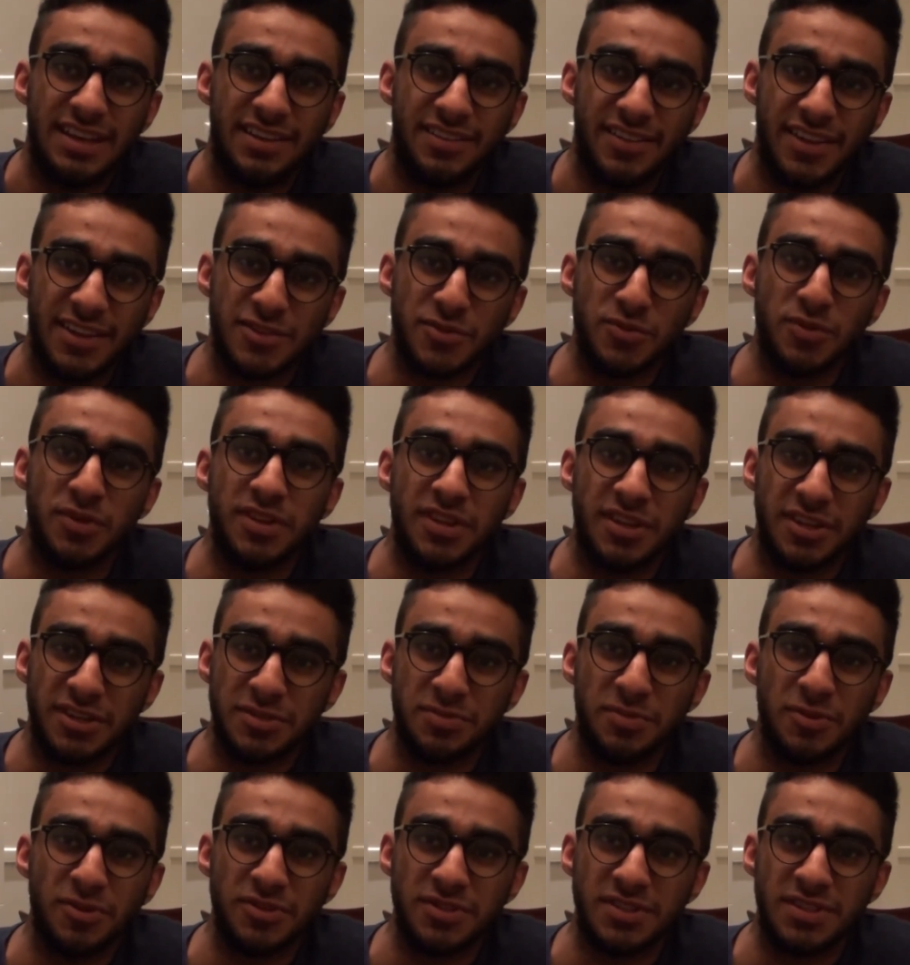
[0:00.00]
That's when they're
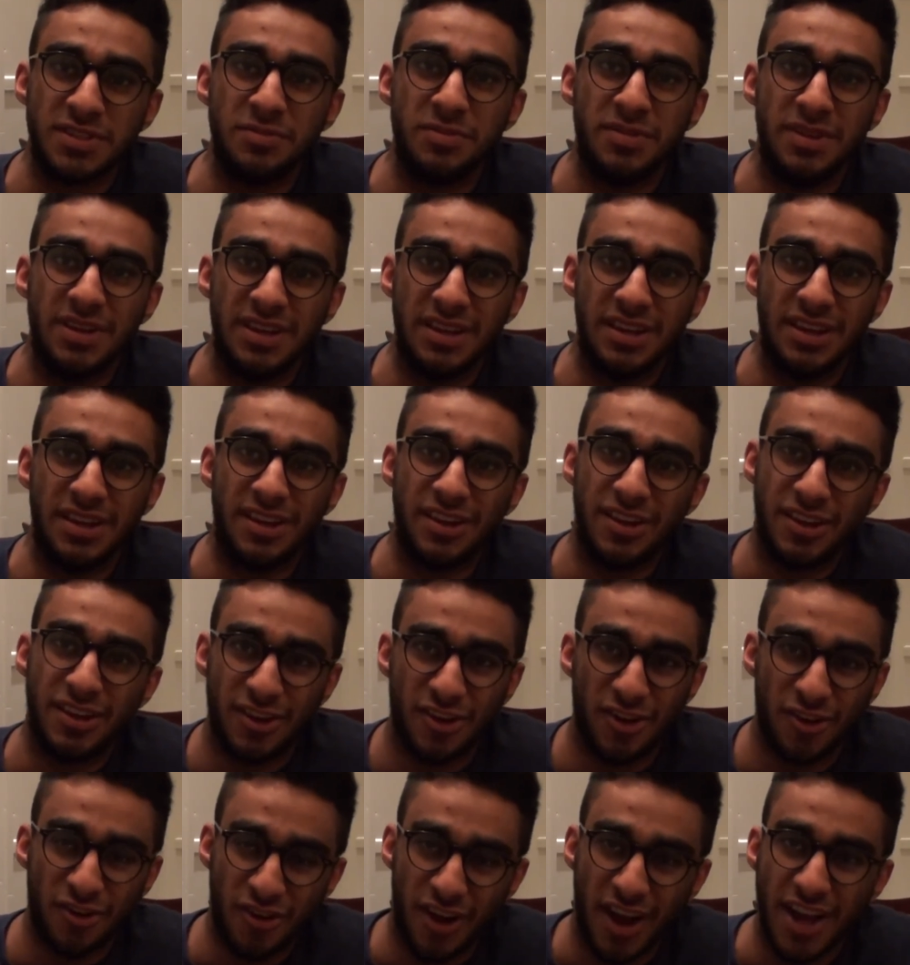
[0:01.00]
supposed to be
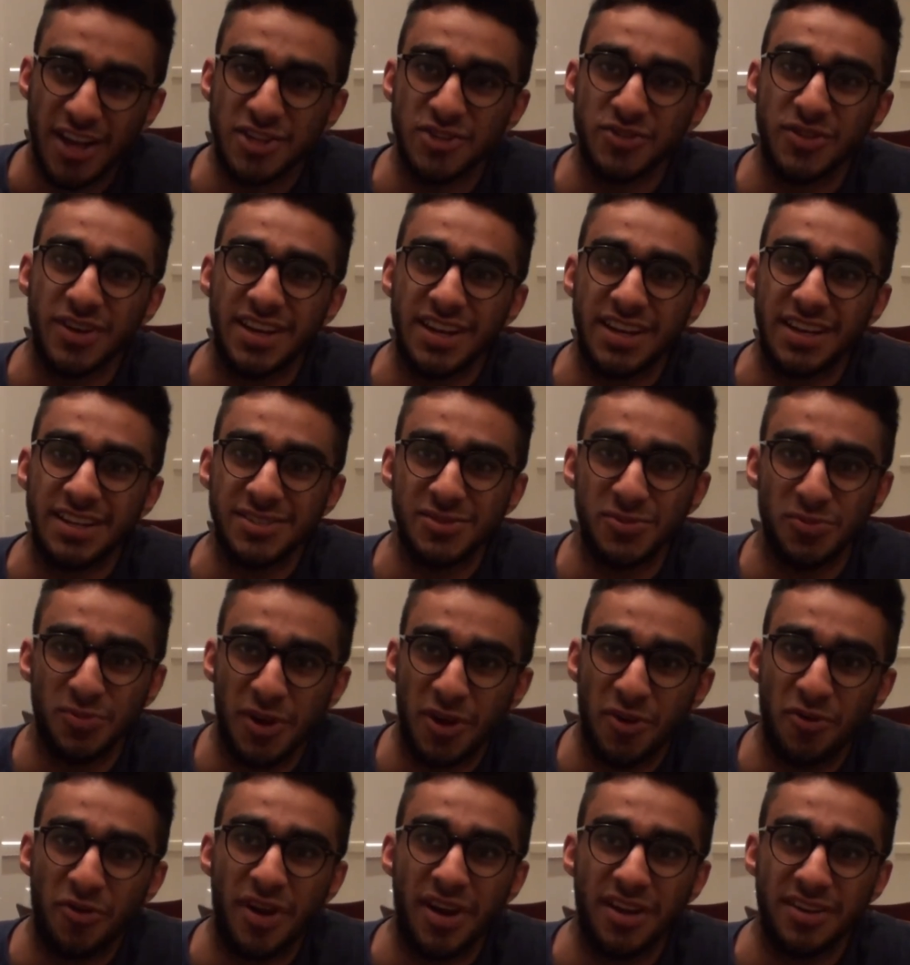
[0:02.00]
graduating as
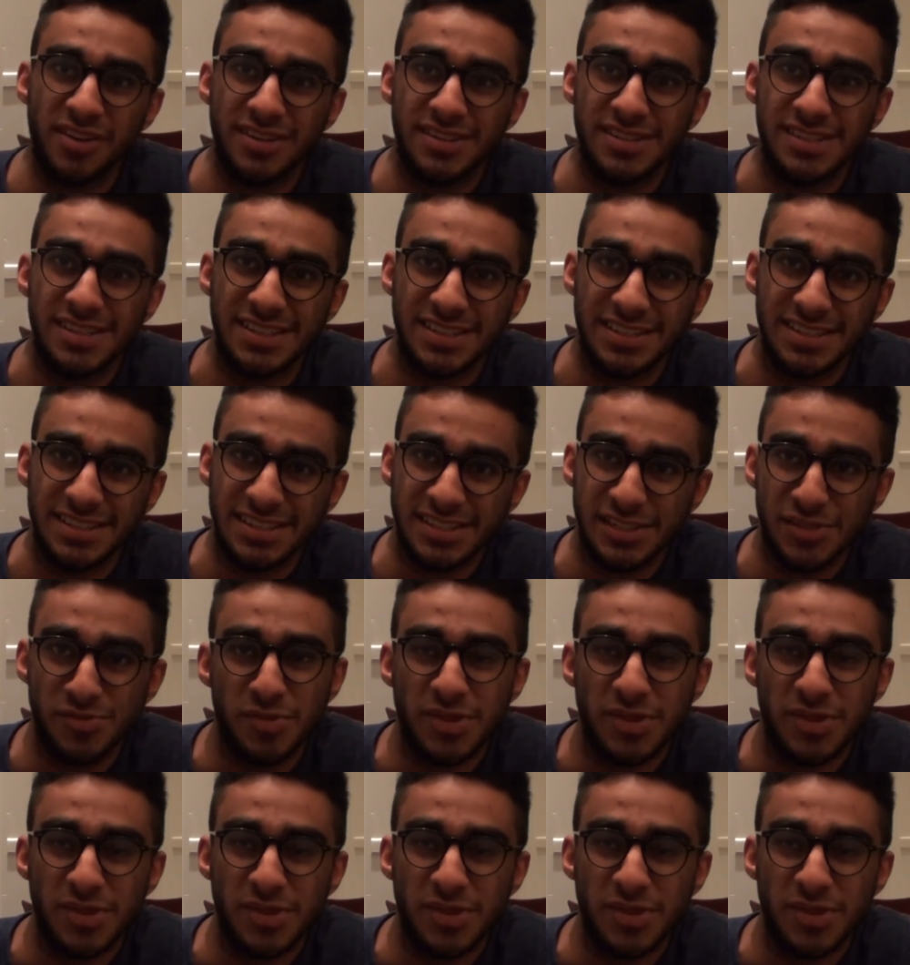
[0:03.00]
well-rounded citizens,